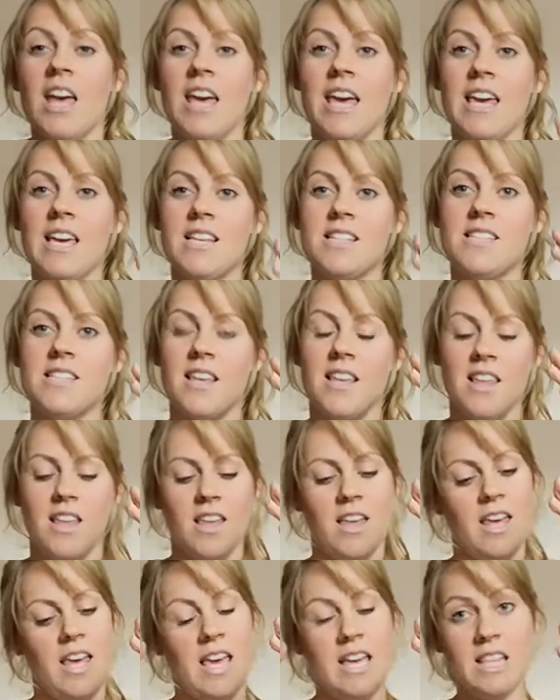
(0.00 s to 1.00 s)
is
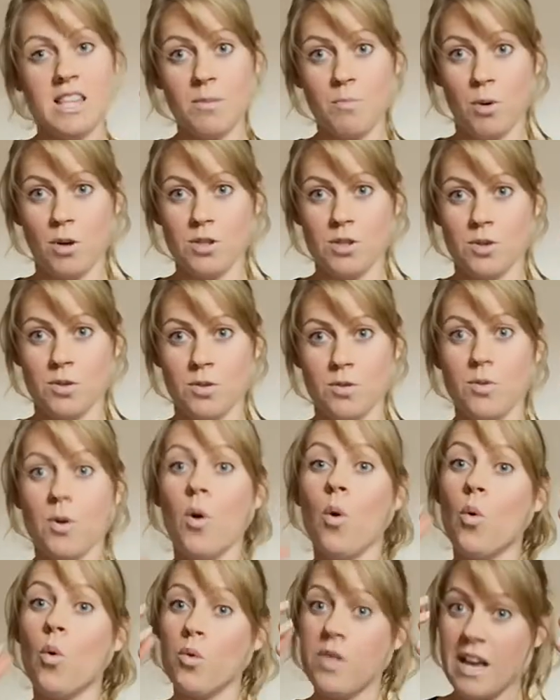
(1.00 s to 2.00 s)
in the bottle.
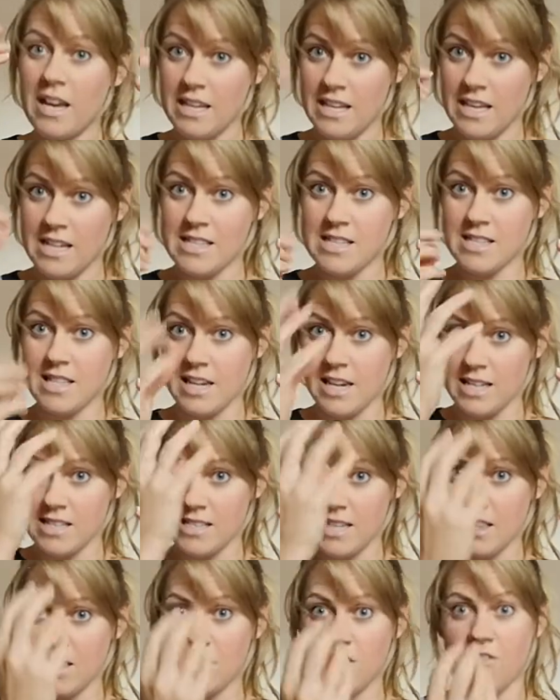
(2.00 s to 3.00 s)
All that yeast that I
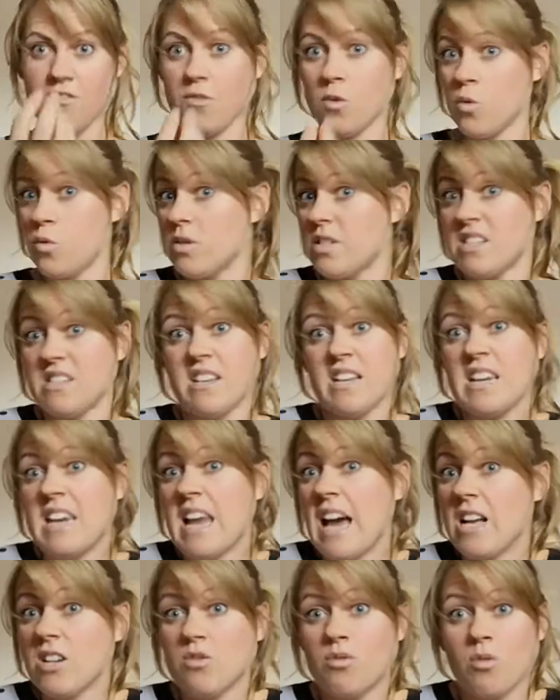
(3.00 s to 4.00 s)
said that falls, it's a
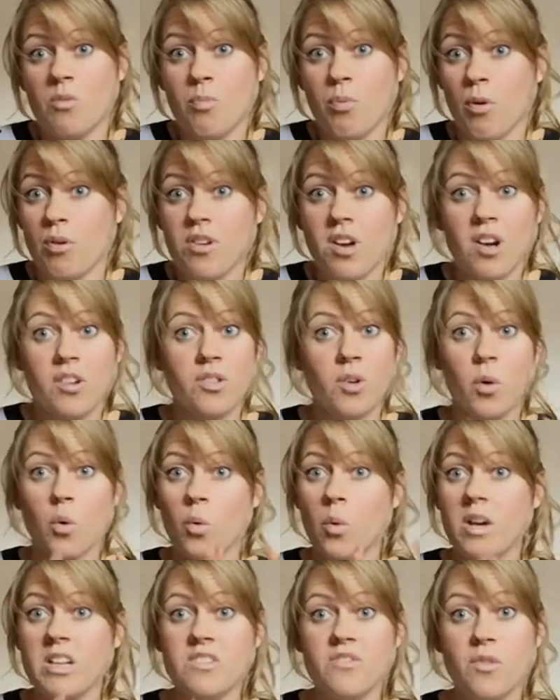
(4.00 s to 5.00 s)
natural product that
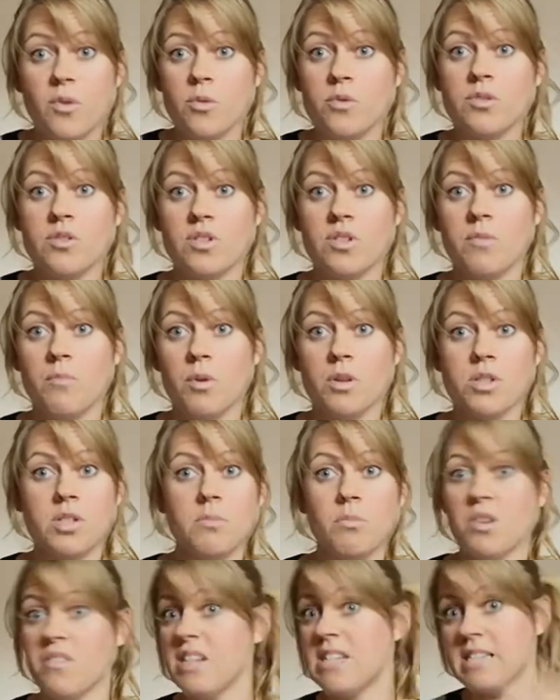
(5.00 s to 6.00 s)
always falls to the bottom
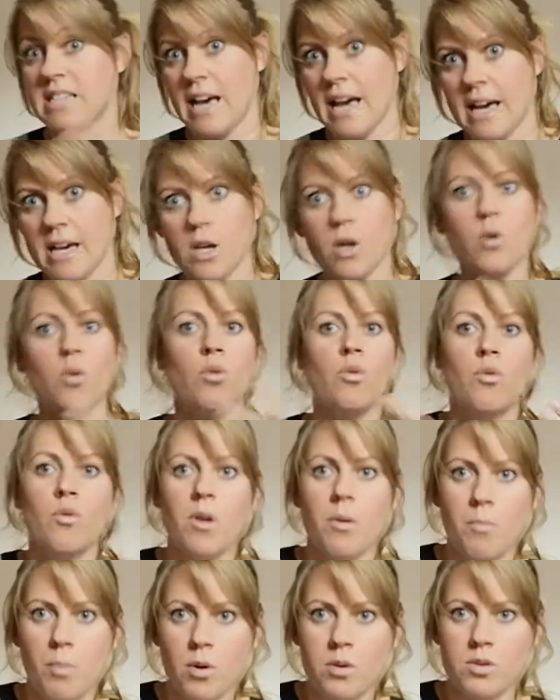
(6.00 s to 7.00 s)
of a tank or
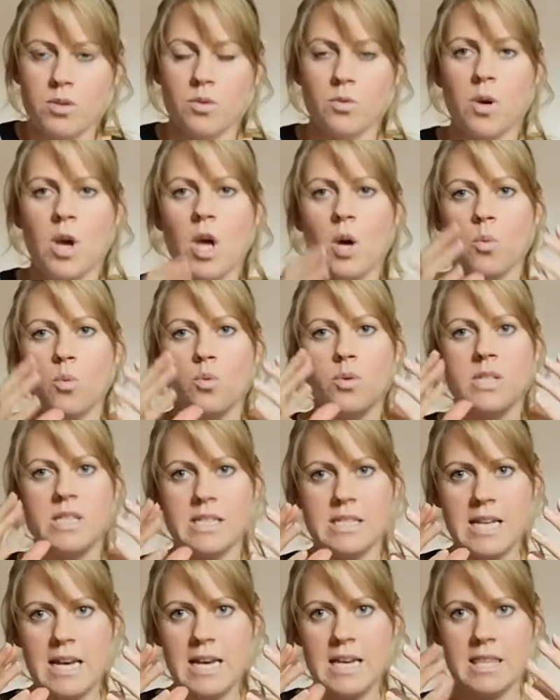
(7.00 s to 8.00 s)
a bottle, will
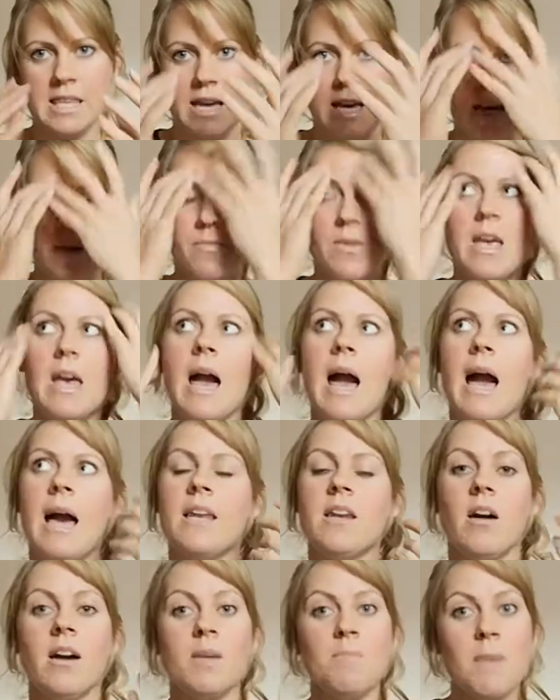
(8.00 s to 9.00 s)
stay there.
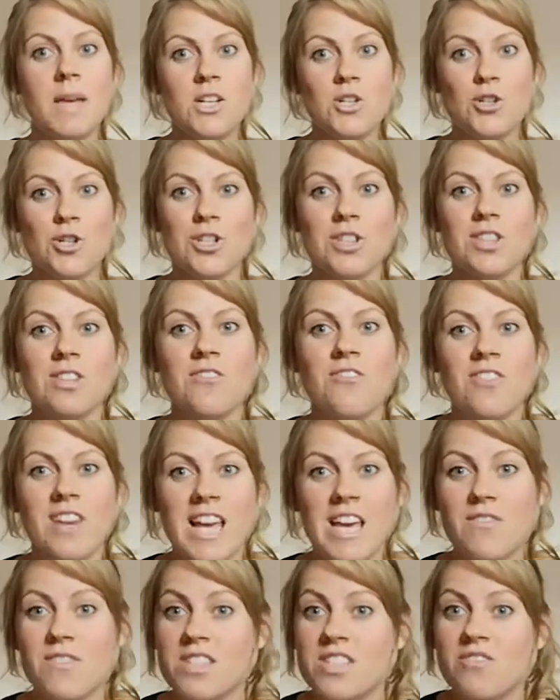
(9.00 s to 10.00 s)
And I mentioned the
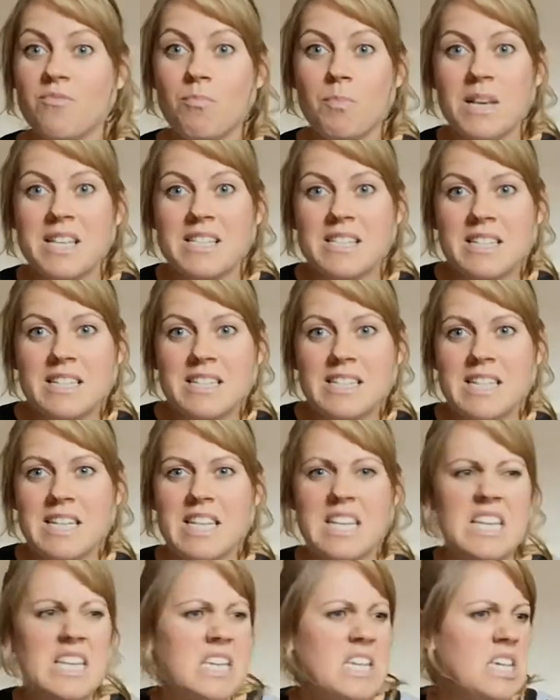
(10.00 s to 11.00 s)
flavours of
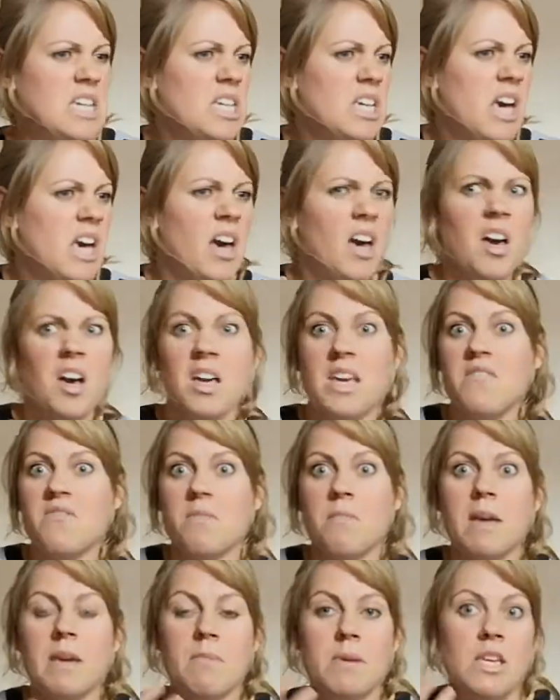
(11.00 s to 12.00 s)
biscuity, even
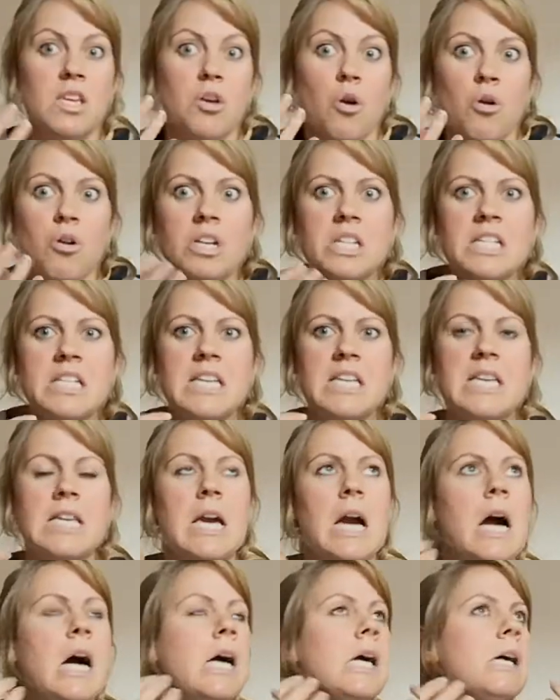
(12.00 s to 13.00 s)
maybe yogurty,